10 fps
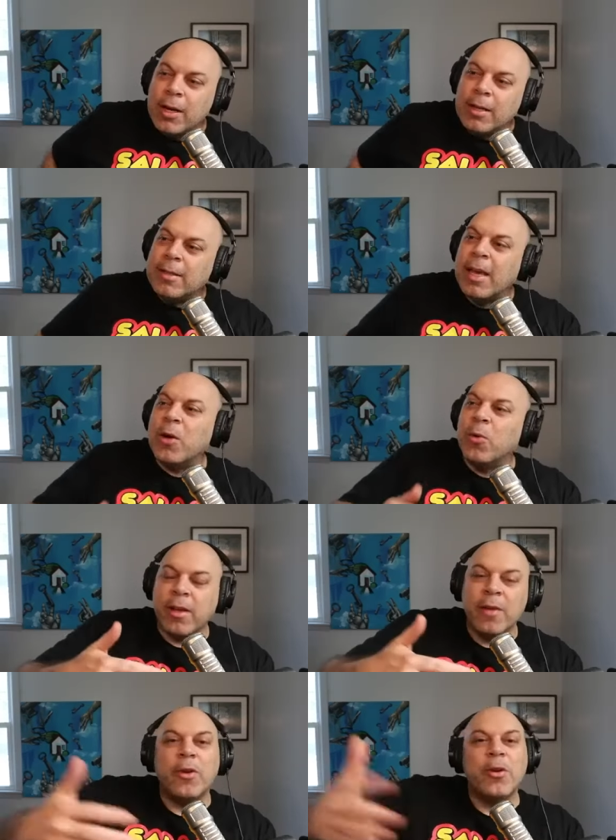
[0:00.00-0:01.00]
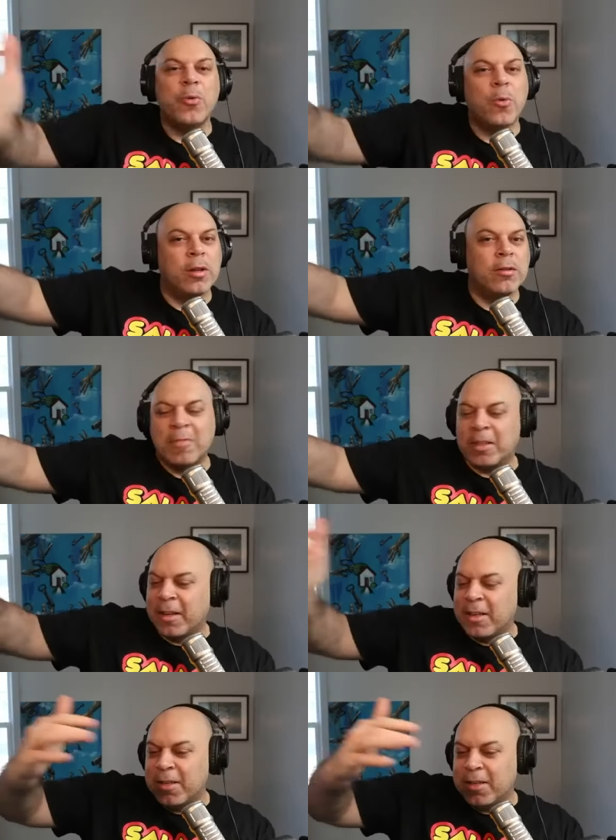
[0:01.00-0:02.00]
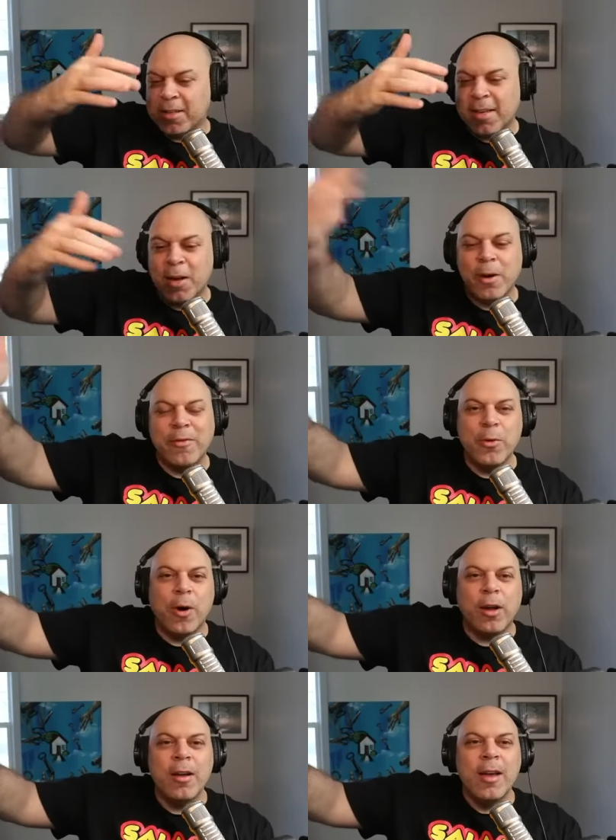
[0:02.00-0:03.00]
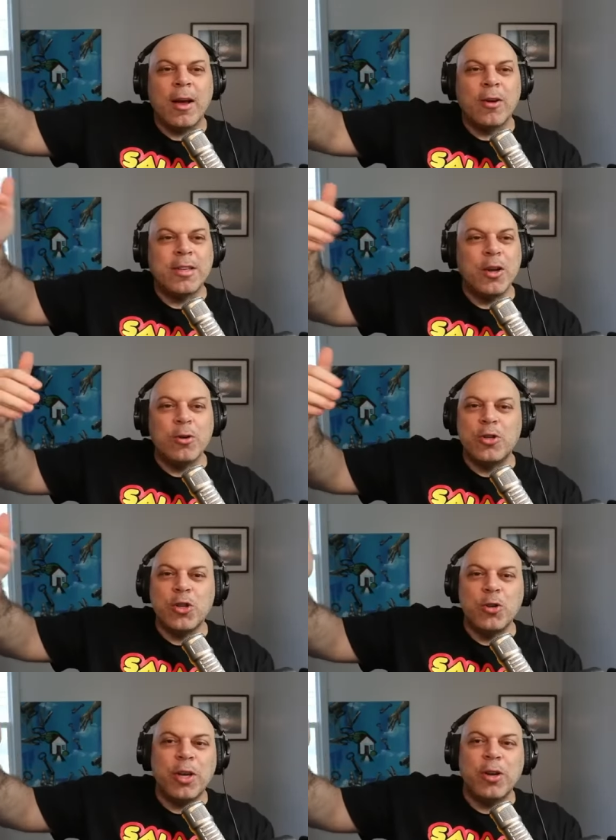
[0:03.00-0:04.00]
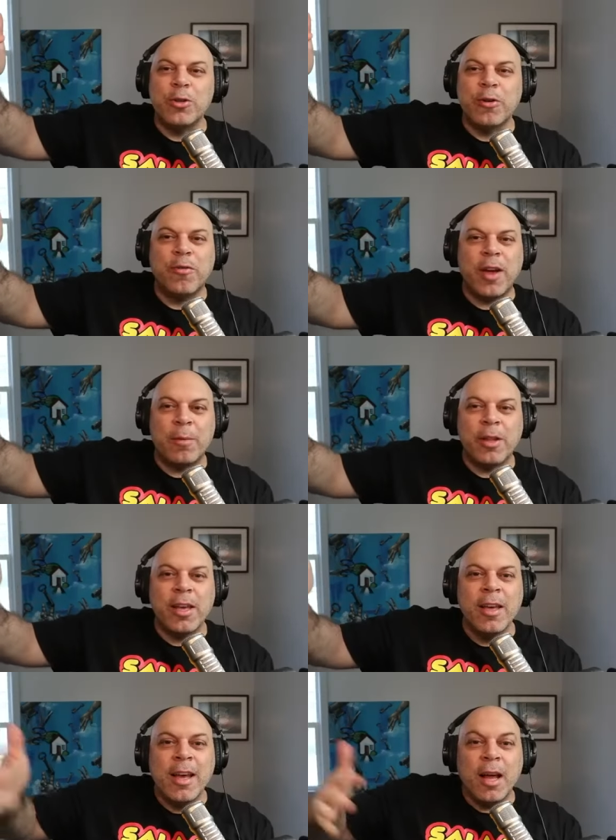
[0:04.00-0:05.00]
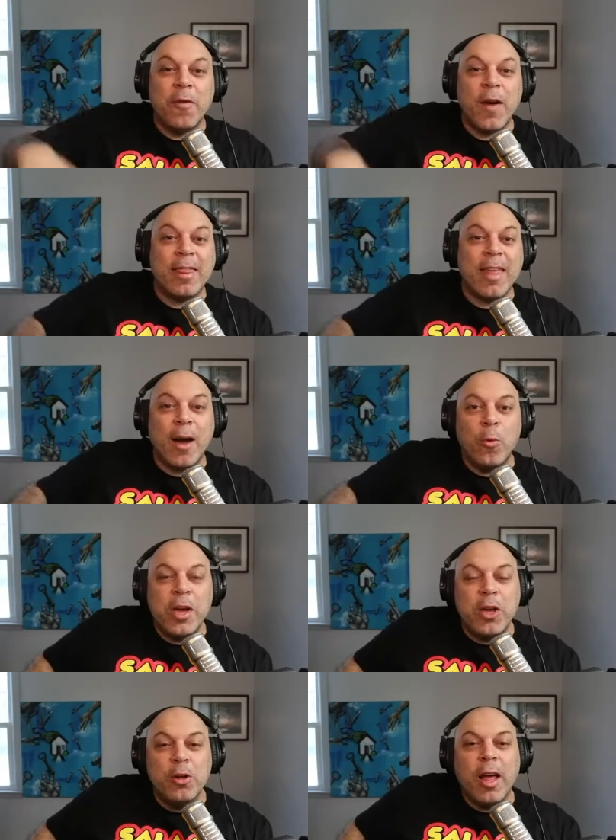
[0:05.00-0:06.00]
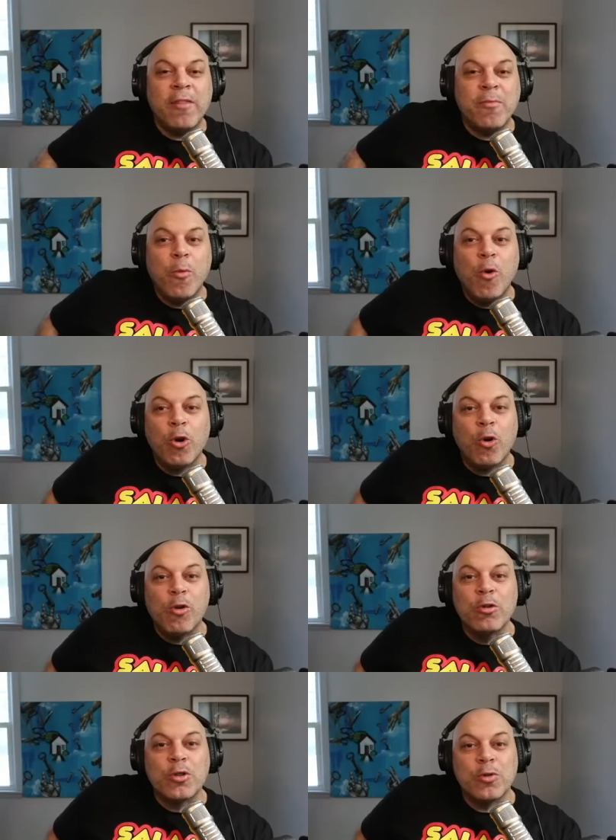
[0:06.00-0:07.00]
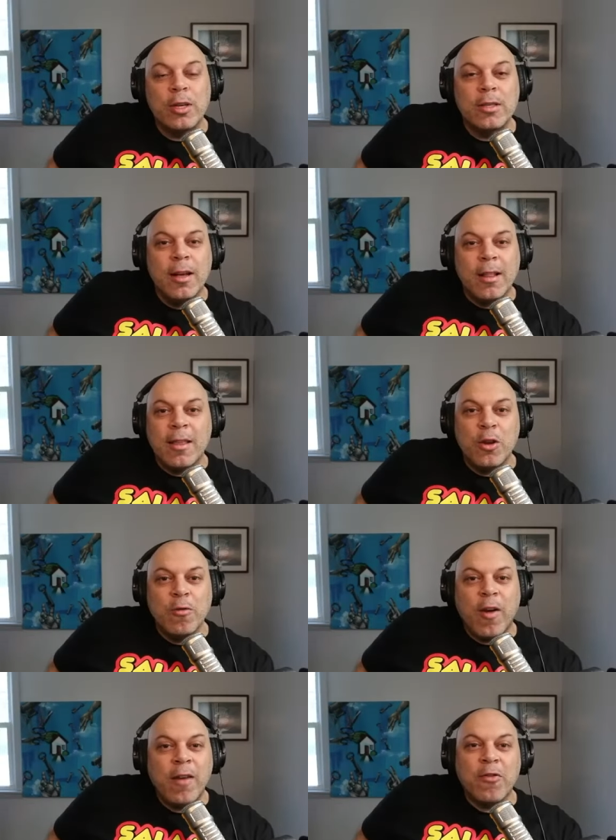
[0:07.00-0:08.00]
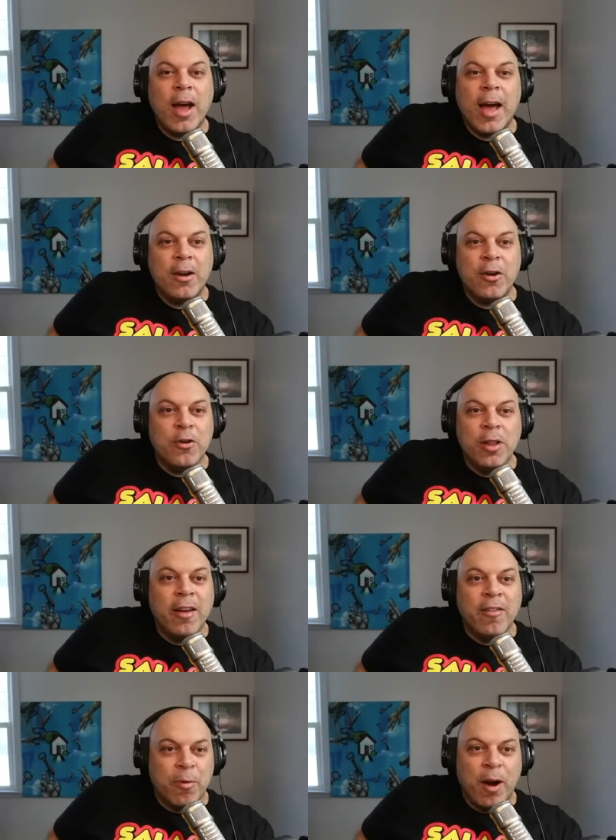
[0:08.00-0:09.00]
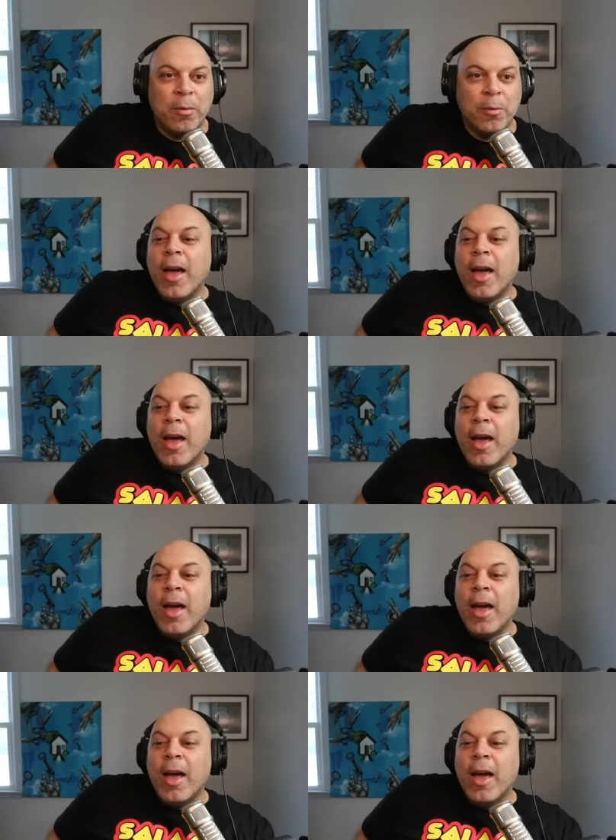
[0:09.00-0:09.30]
Take whatever you want. He says, Take whatever you want because he knows you, he knows your family. In fact, that week you'll have more groceries than you've ever had in your life, probably.